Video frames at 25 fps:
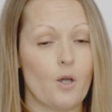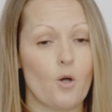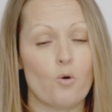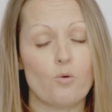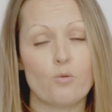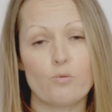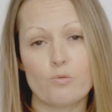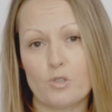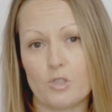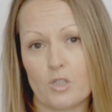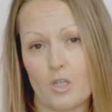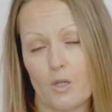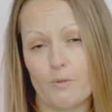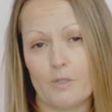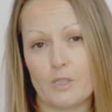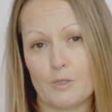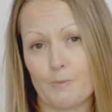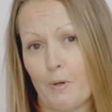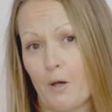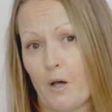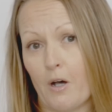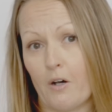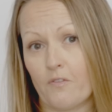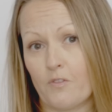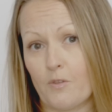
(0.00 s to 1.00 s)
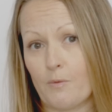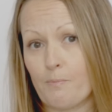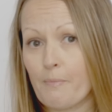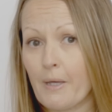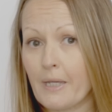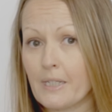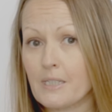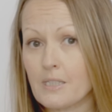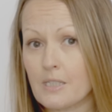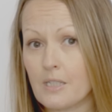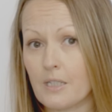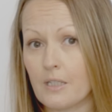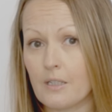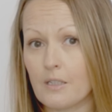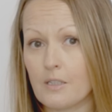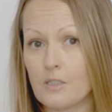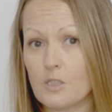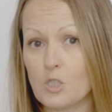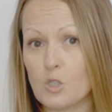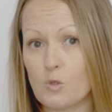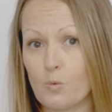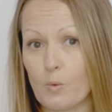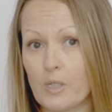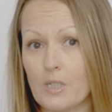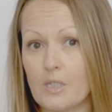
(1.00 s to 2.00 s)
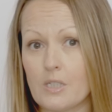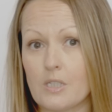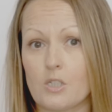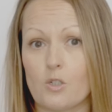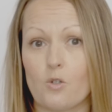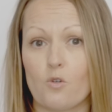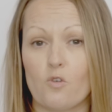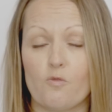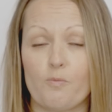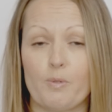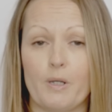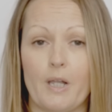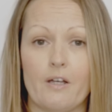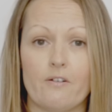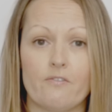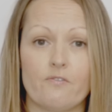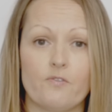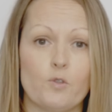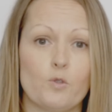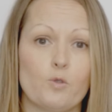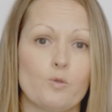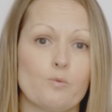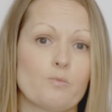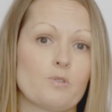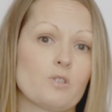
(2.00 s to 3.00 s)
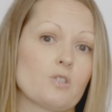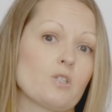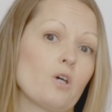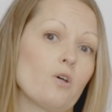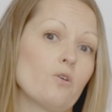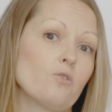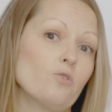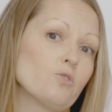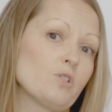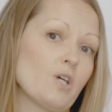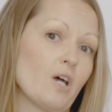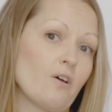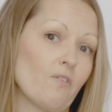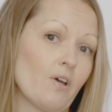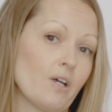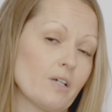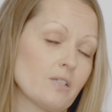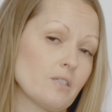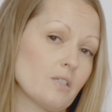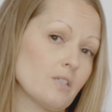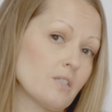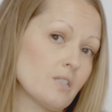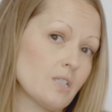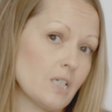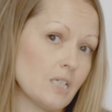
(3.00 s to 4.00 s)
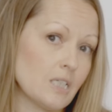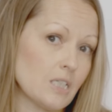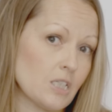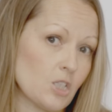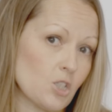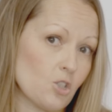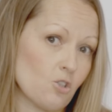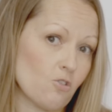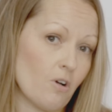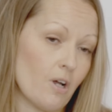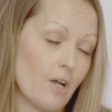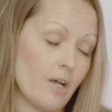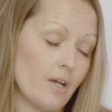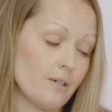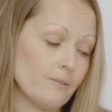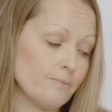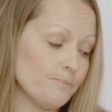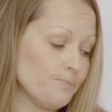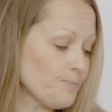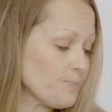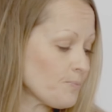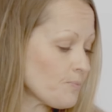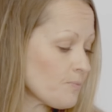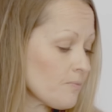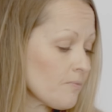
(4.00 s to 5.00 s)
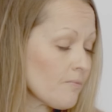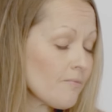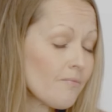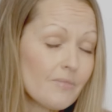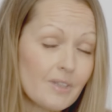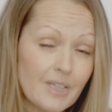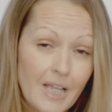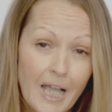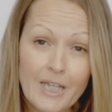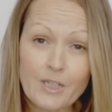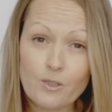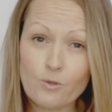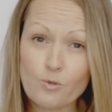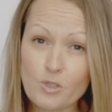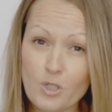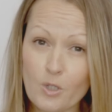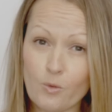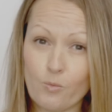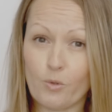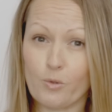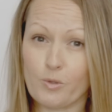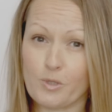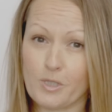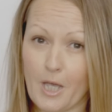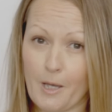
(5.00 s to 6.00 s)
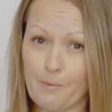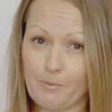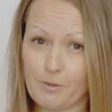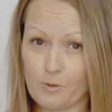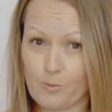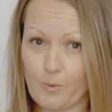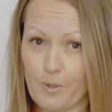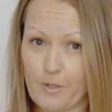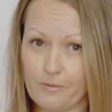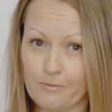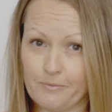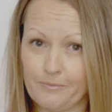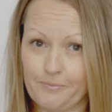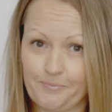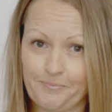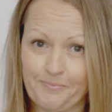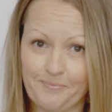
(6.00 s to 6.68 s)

Also, it's part of the Meta suite of platforms, so you'd have access to Instagram and also WhatsApp as well.